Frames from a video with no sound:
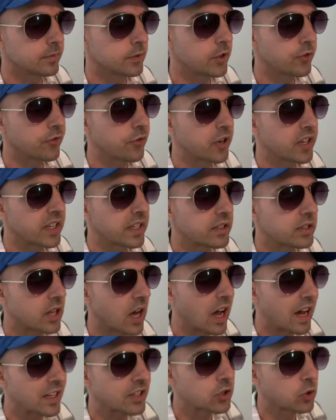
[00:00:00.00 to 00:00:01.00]
You freaking
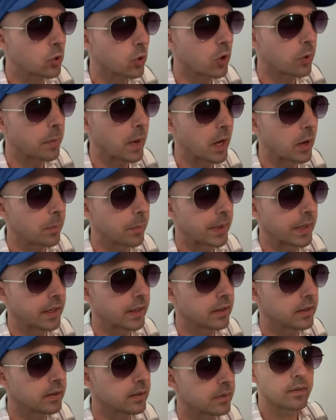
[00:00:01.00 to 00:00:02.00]
talked to her about me.
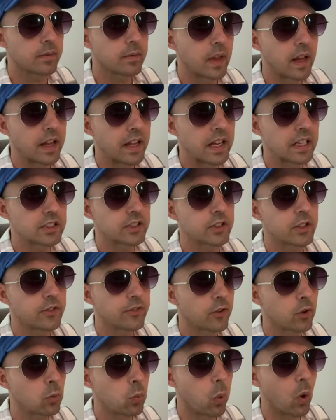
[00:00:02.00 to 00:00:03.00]
I asked you
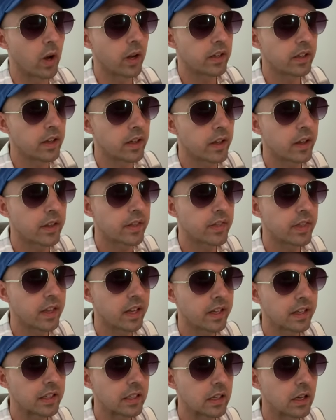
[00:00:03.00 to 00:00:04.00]
for one
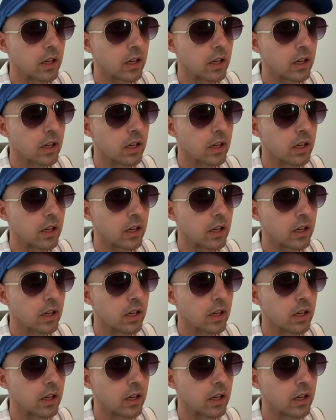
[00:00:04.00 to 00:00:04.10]
thing.